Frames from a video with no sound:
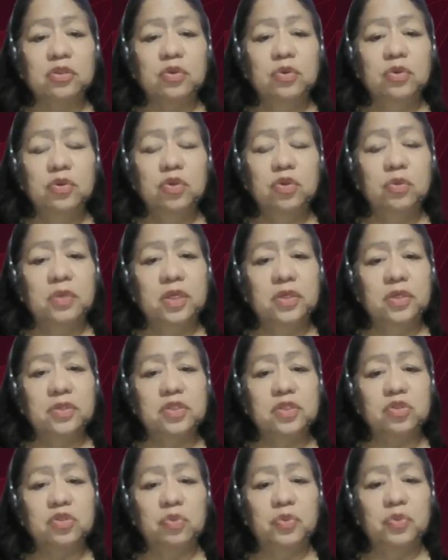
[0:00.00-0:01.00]
too
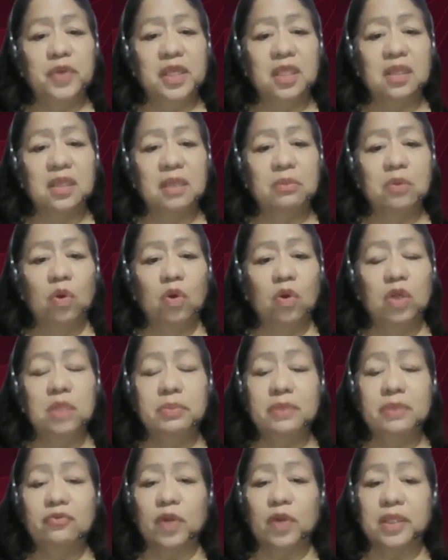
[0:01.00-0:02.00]
numerous to bring them all
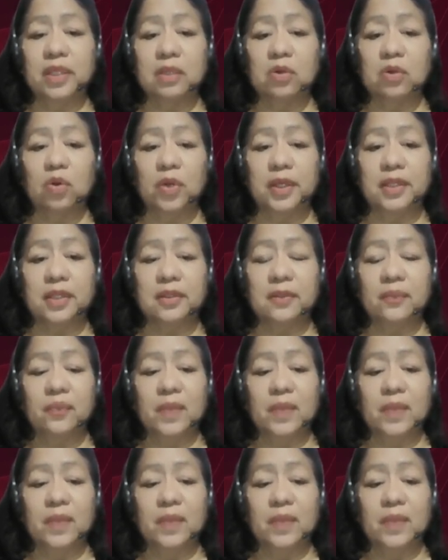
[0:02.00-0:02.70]
before the court.